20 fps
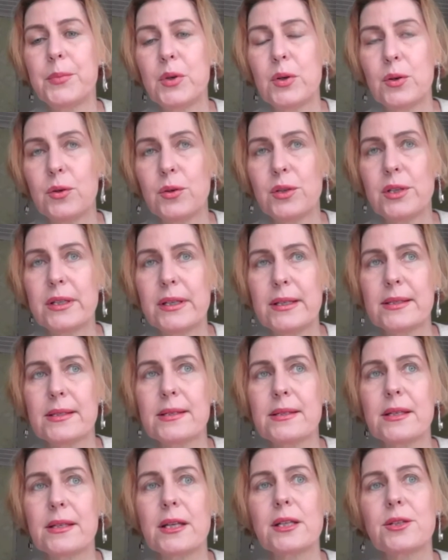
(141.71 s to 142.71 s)

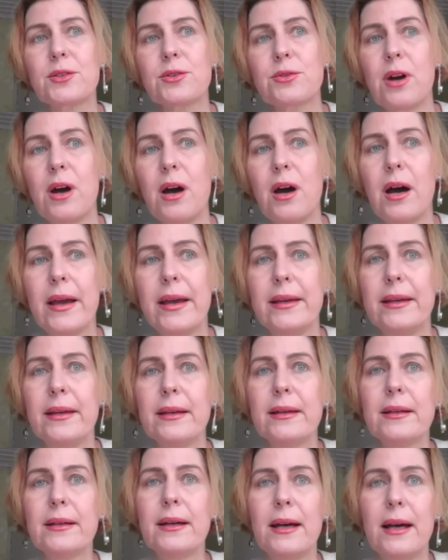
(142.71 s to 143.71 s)
putin's
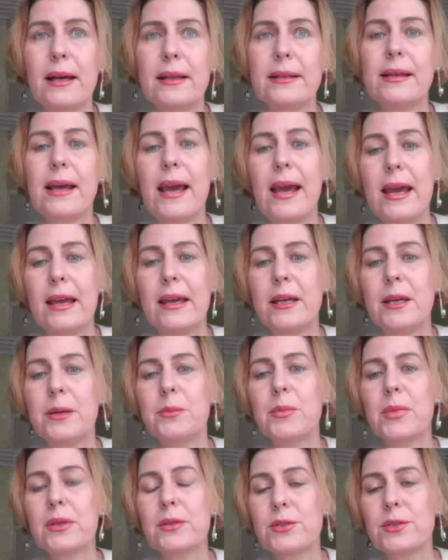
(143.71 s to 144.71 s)
try and
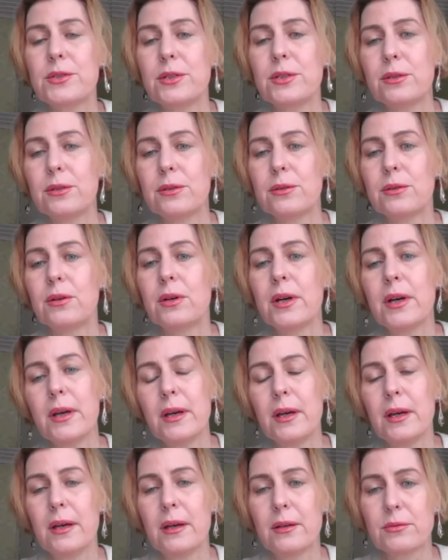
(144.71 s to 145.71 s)
aim to
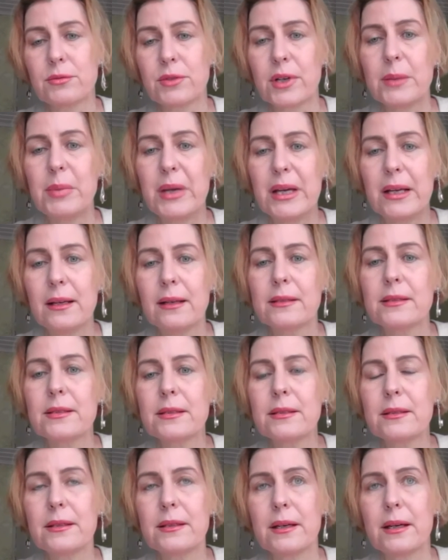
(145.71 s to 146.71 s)

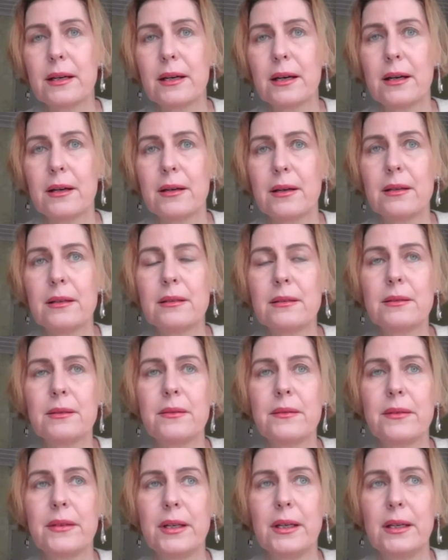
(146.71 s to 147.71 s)
rebuild uh,
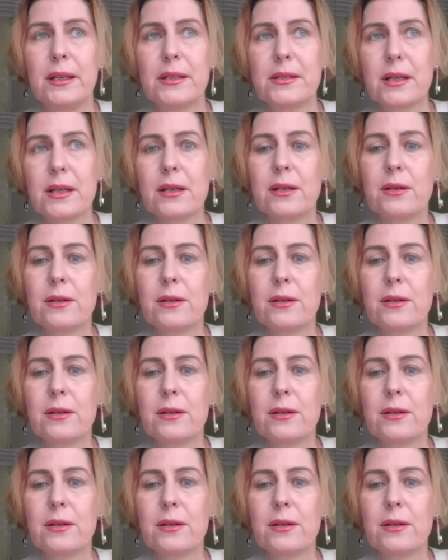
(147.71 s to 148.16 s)
the